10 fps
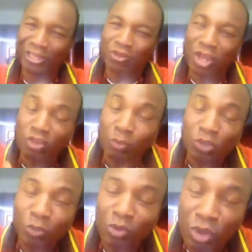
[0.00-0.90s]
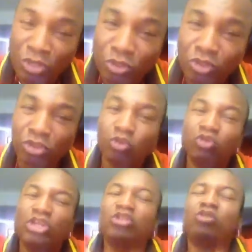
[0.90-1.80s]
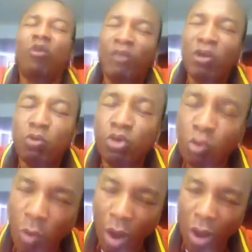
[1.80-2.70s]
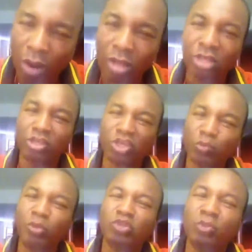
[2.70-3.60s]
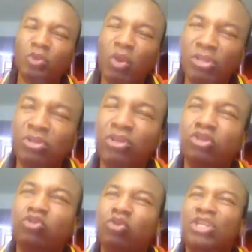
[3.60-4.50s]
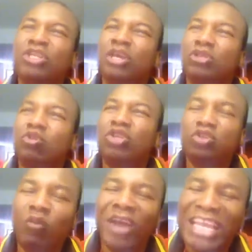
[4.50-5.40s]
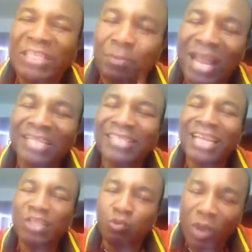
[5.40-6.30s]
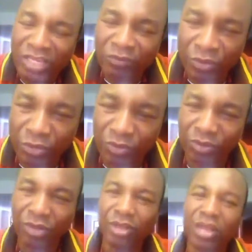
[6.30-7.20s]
You are supposed to be going to church to discover who you are. You are supposed to be going to church to discover his plans and his ways for you.